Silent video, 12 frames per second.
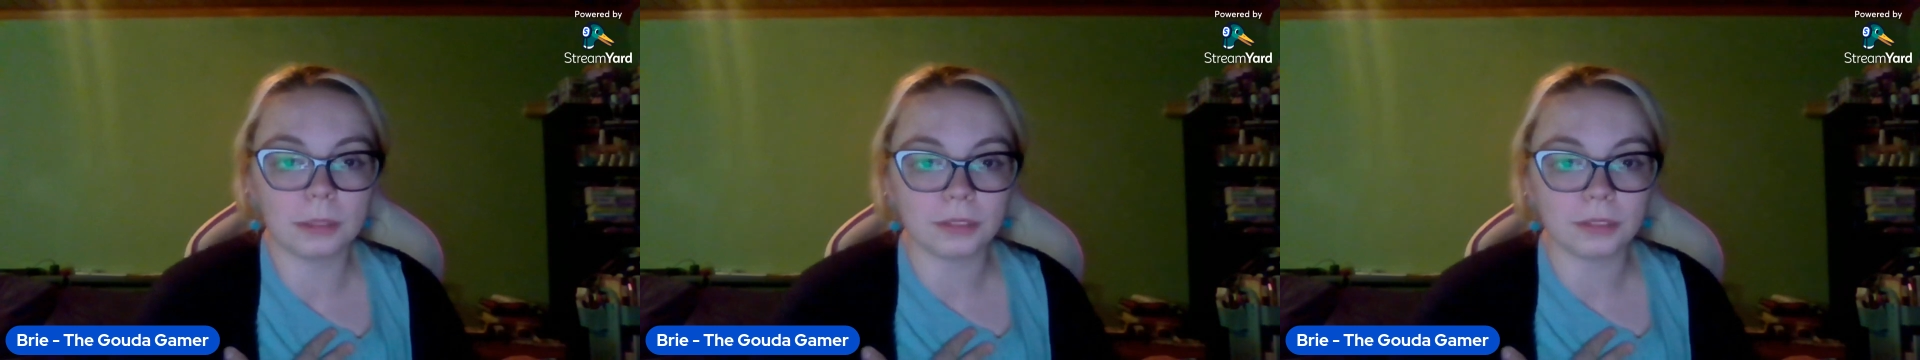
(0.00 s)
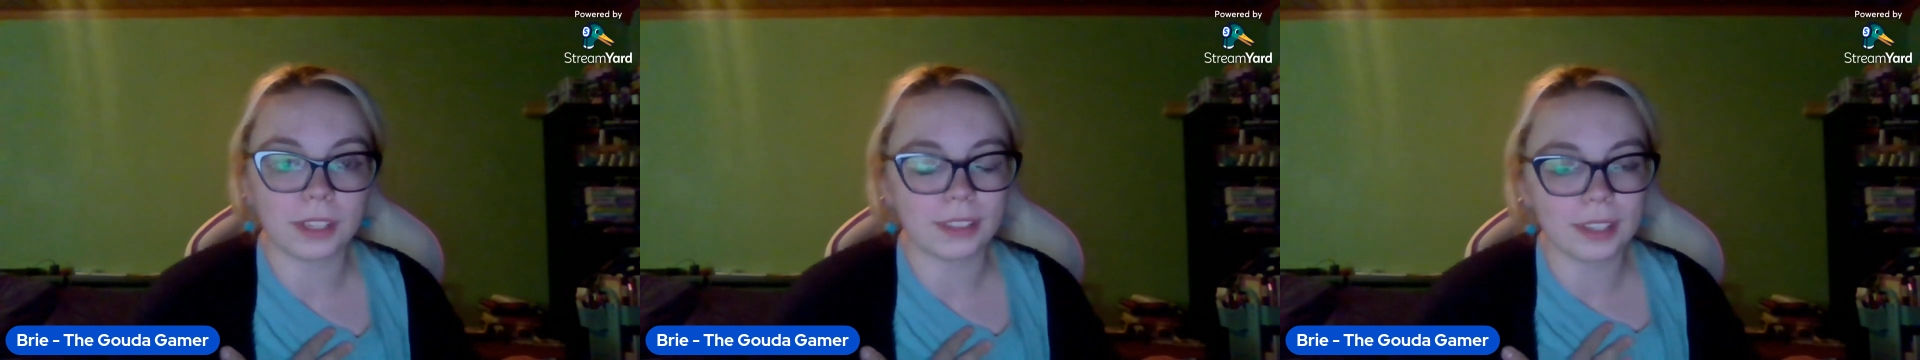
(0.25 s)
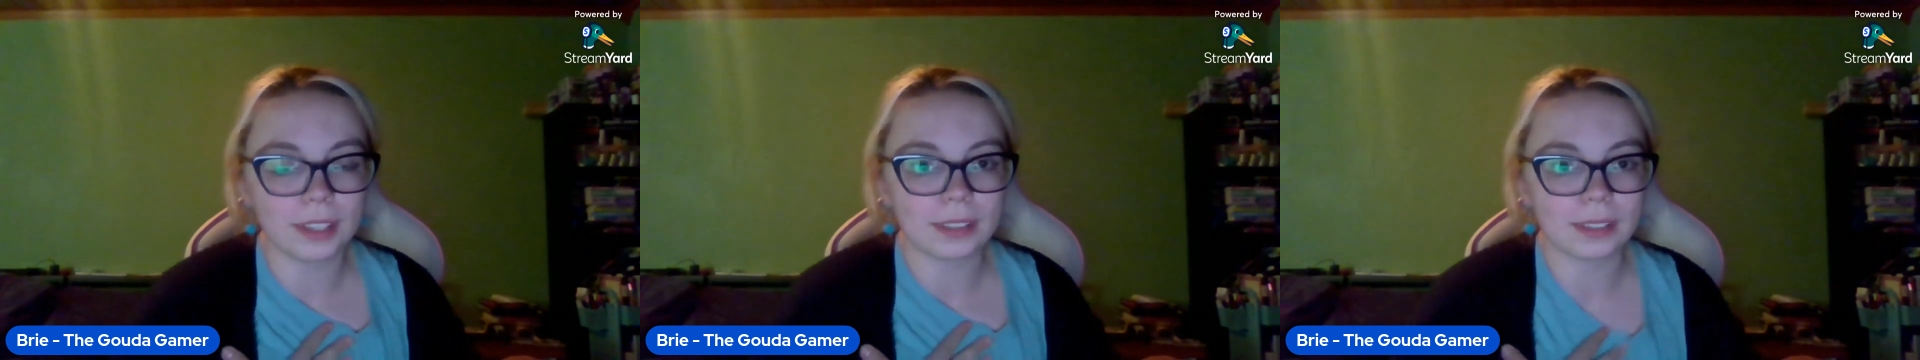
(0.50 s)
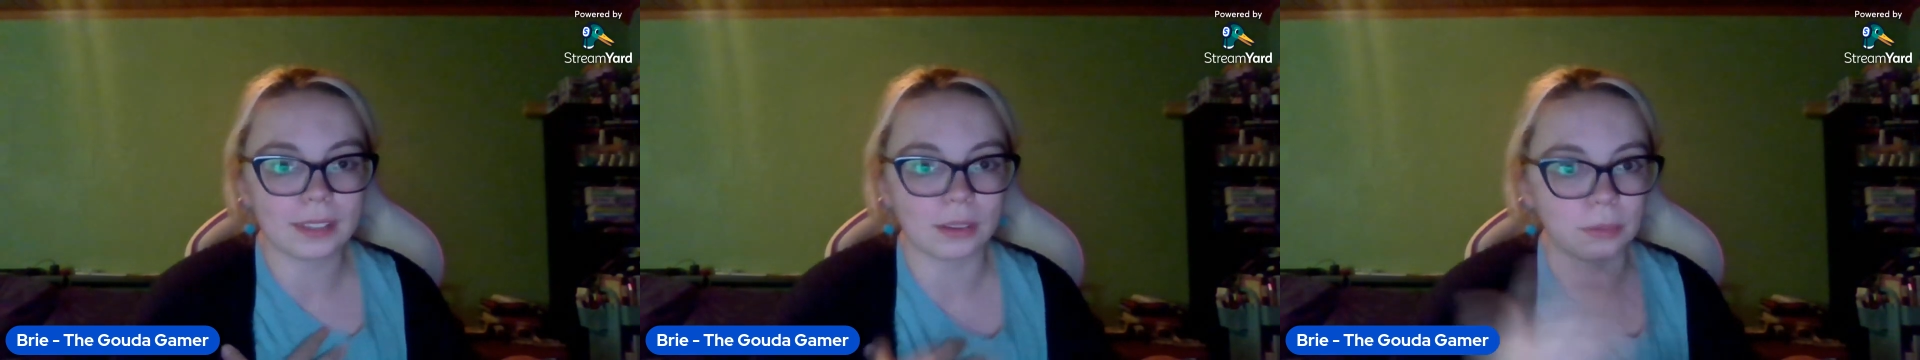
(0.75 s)
fuzzies.
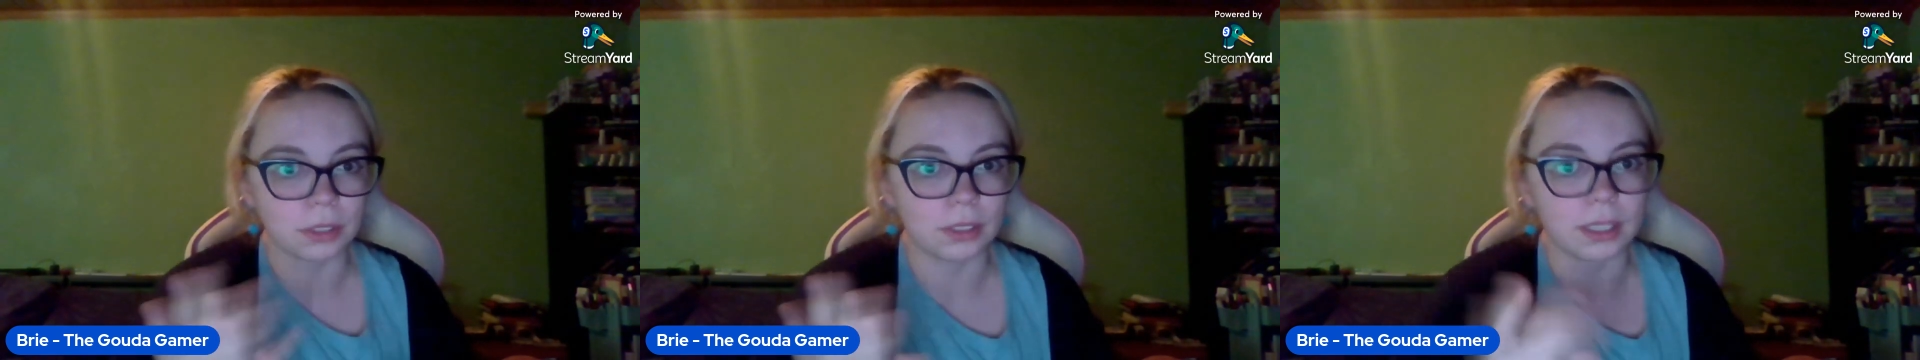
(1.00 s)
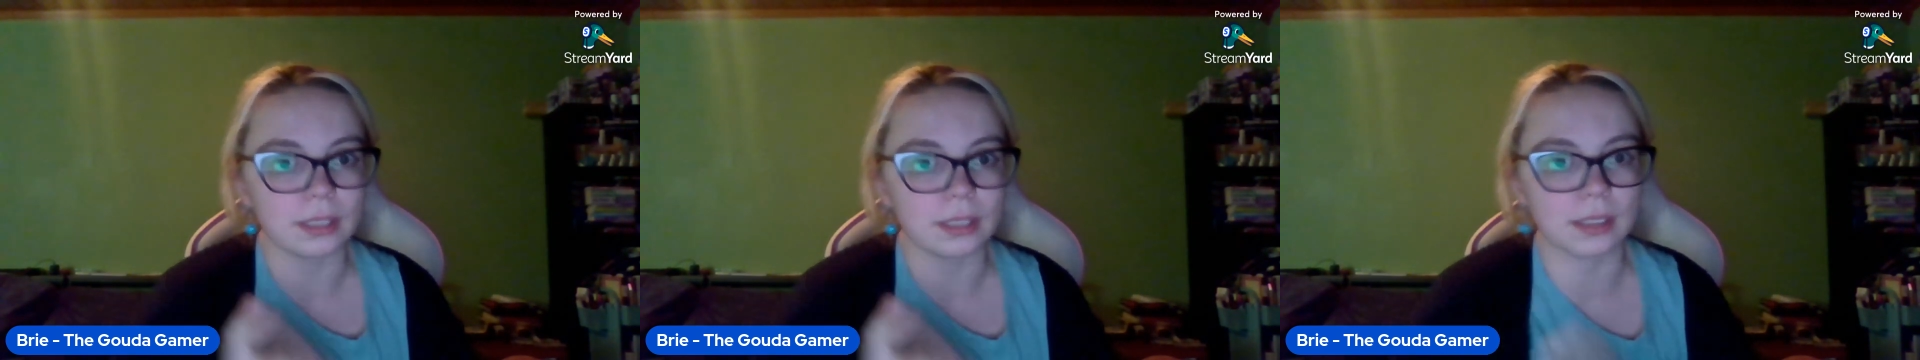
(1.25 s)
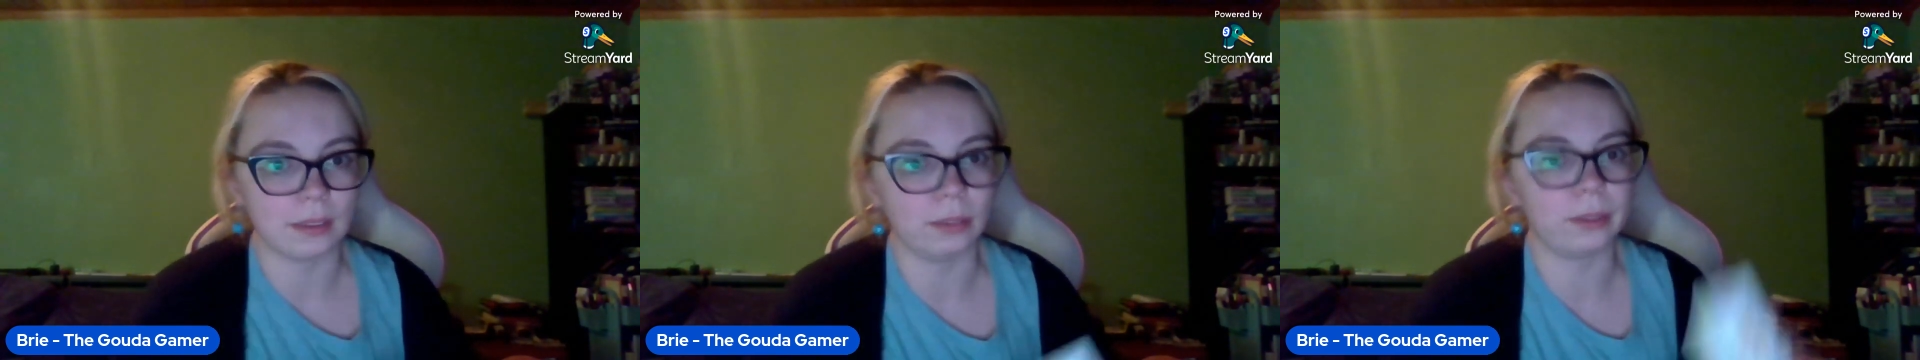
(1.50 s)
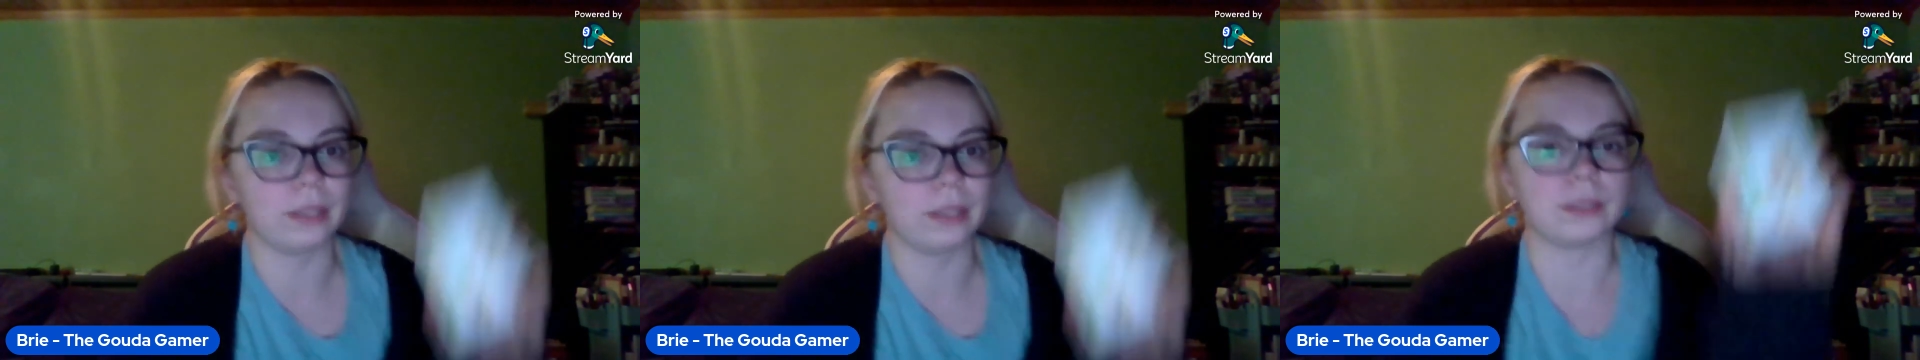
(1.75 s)
So I'm sure it does to
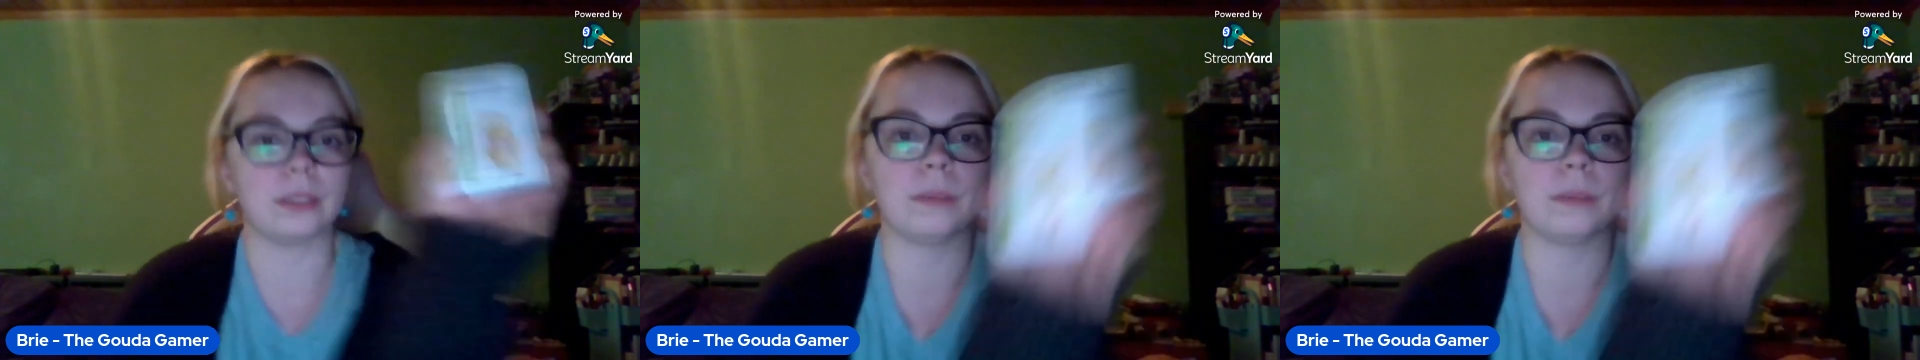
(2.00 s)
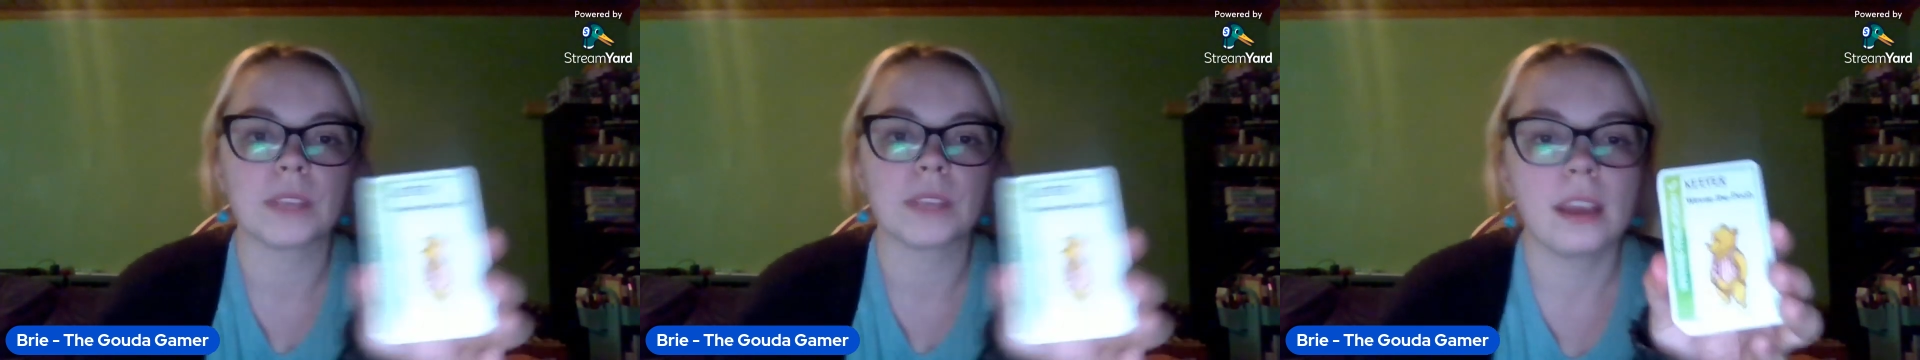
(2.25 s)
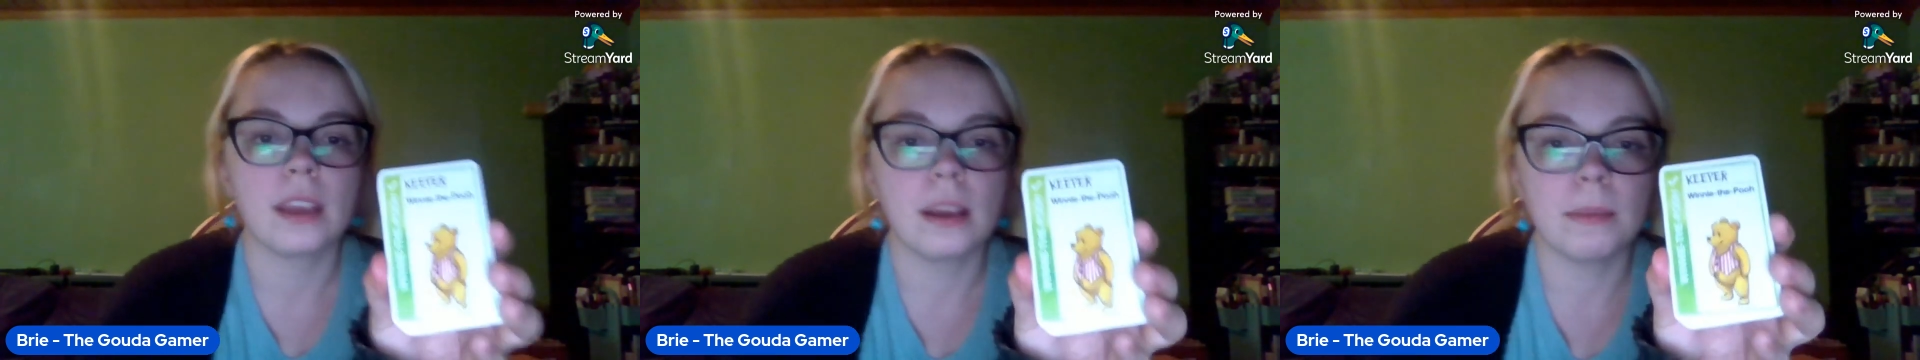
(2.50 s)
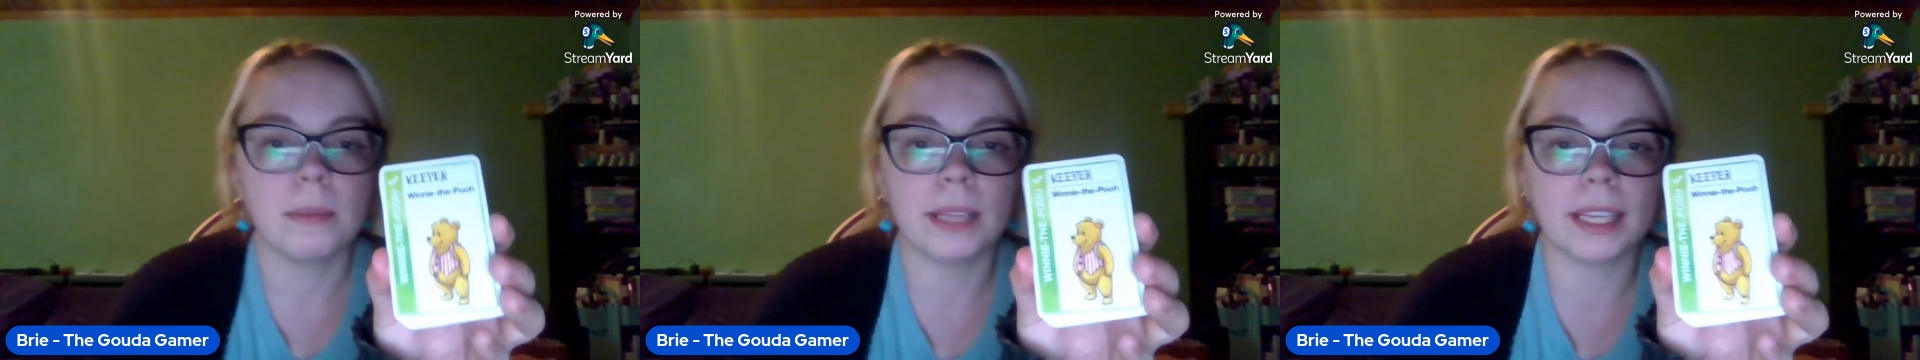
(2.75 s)
everyone else too.
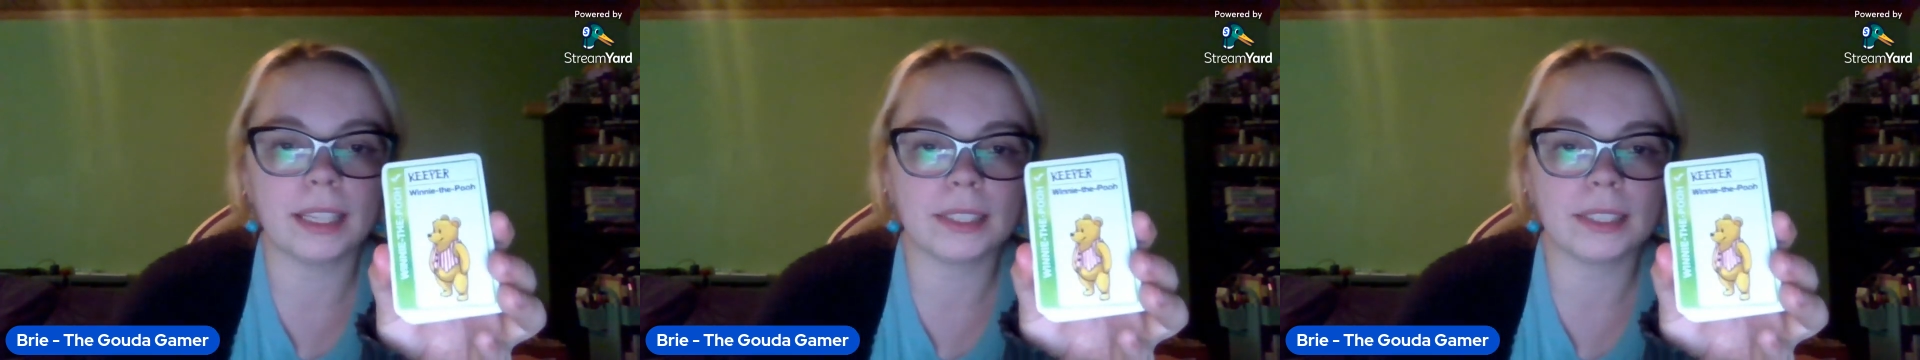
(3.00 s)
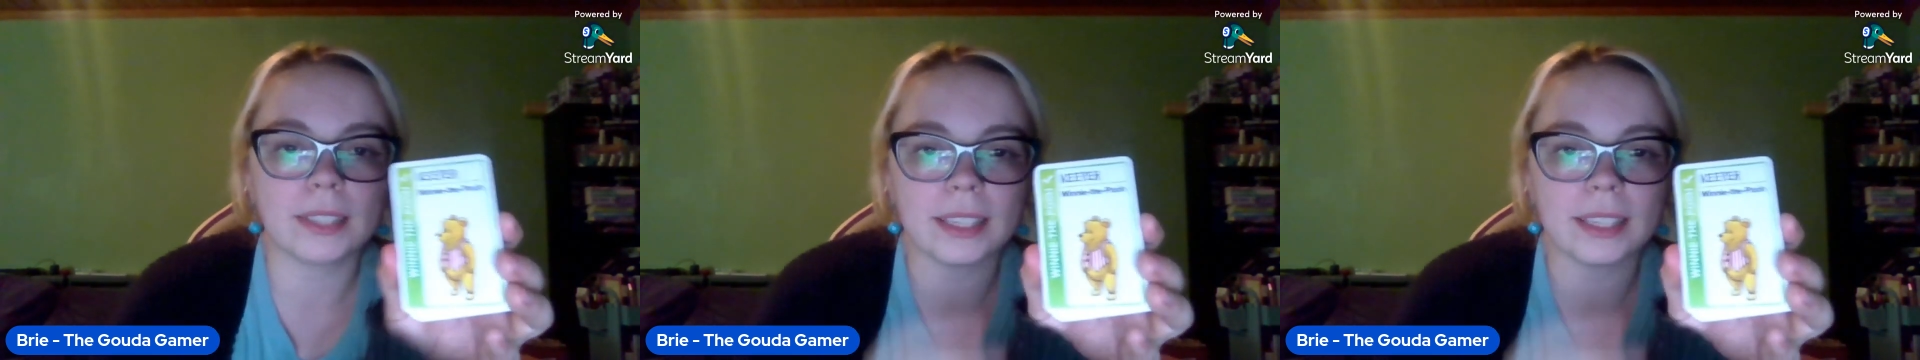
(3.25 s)
But like, let's look at